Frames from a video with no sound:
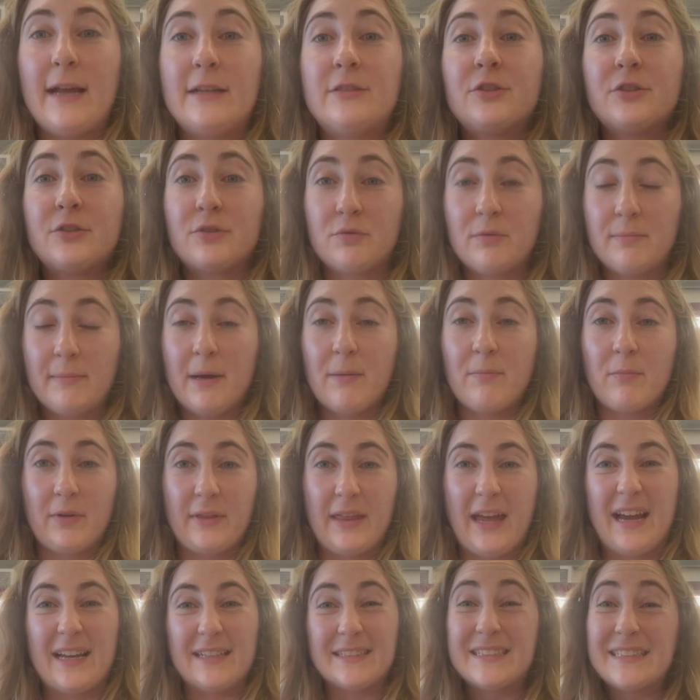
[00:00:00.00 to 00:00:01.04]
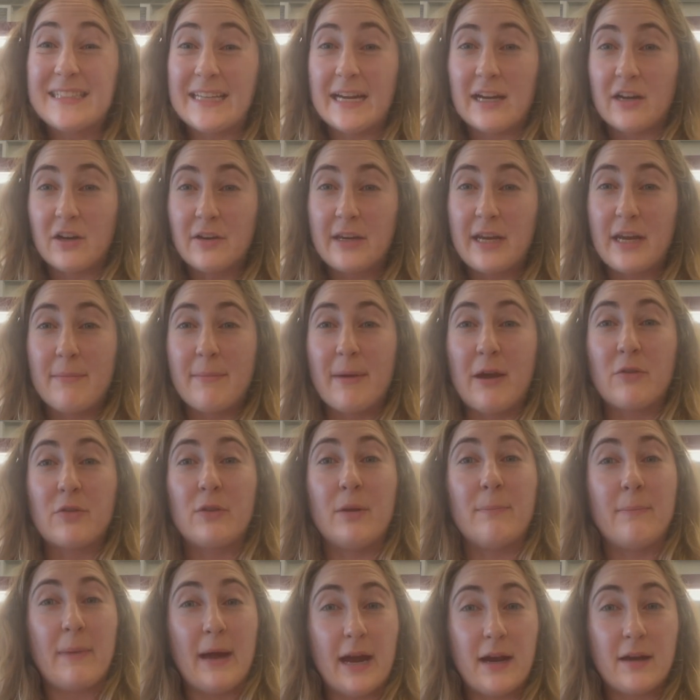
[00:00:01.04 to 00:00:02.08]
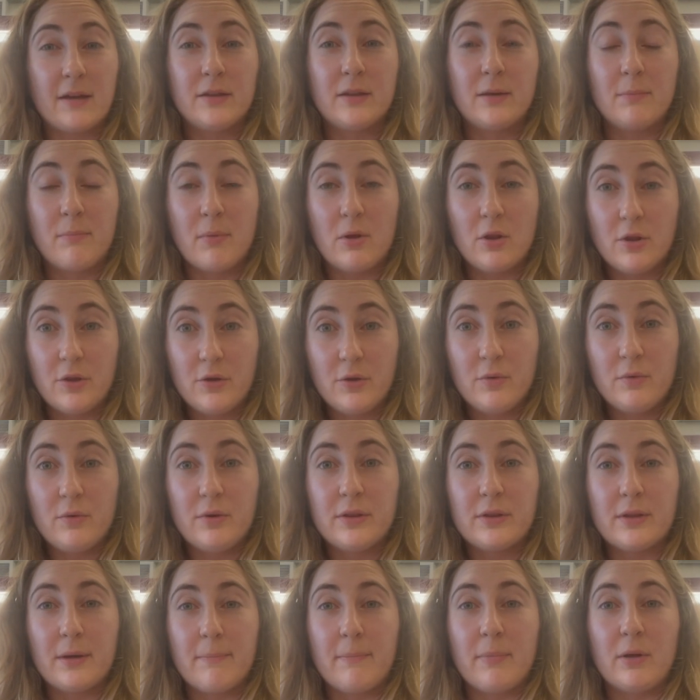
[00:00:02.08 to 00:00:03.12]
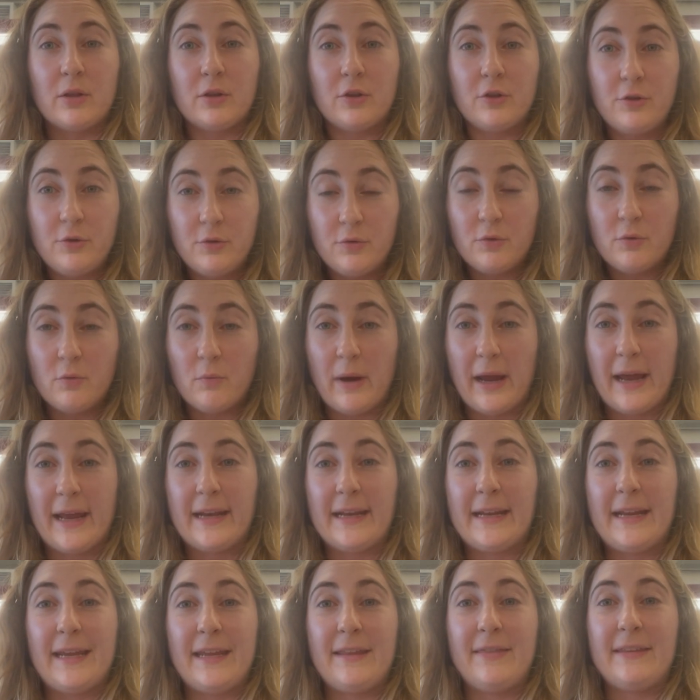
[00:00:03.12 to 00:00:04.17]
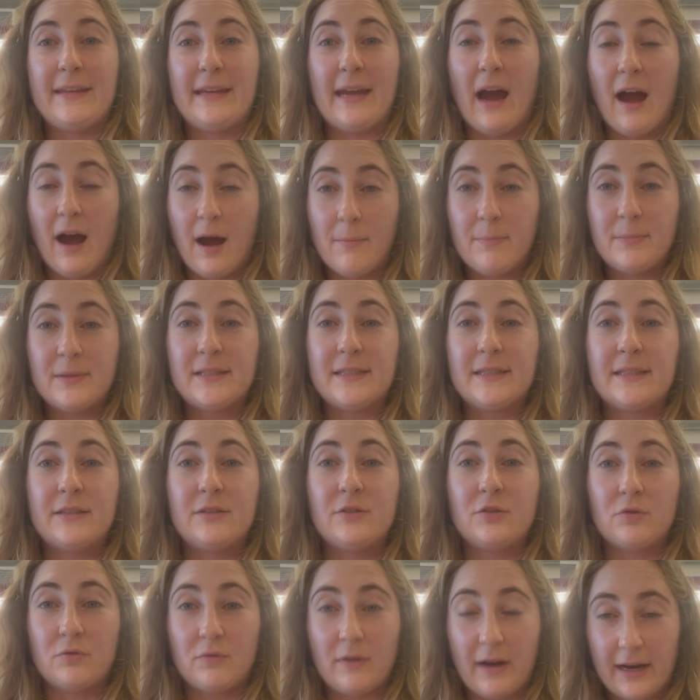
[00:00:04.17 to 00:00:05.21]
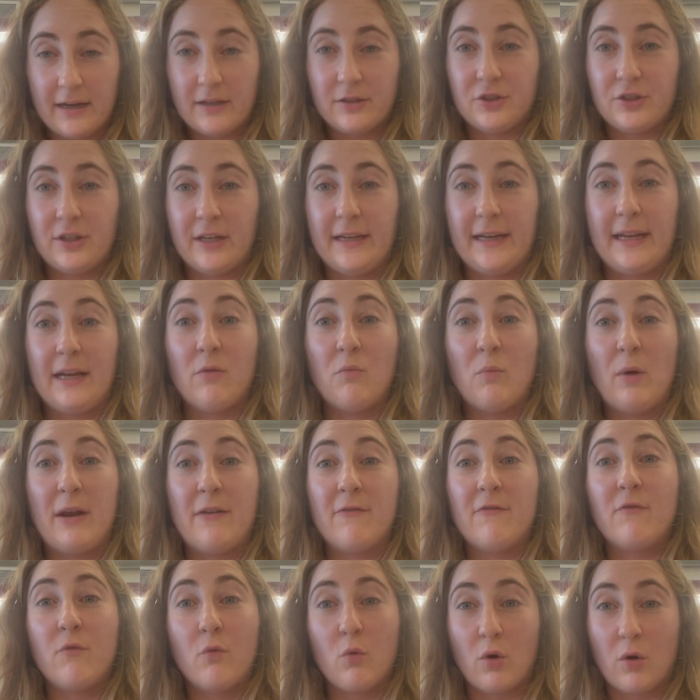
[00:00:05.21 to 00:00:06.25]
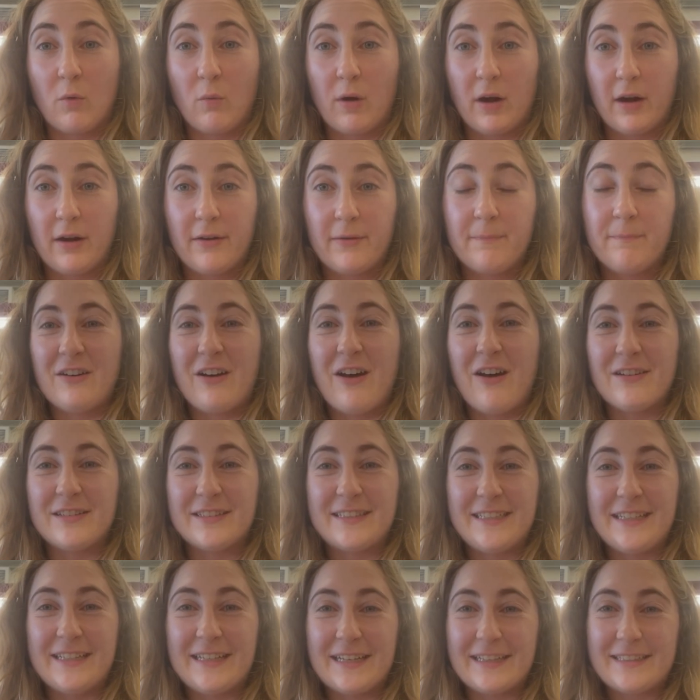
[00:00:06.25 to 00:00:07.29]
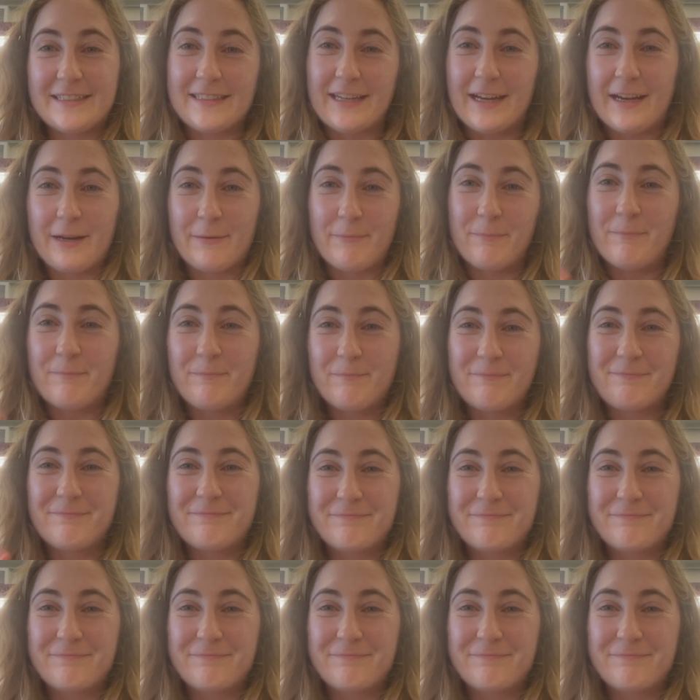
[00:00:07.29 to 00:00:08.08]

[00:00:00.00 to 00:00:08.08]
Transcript: And just remember that as the air came out the back of the balloon, the balloon went in the opposite direction. It went forward. I'll see you next time.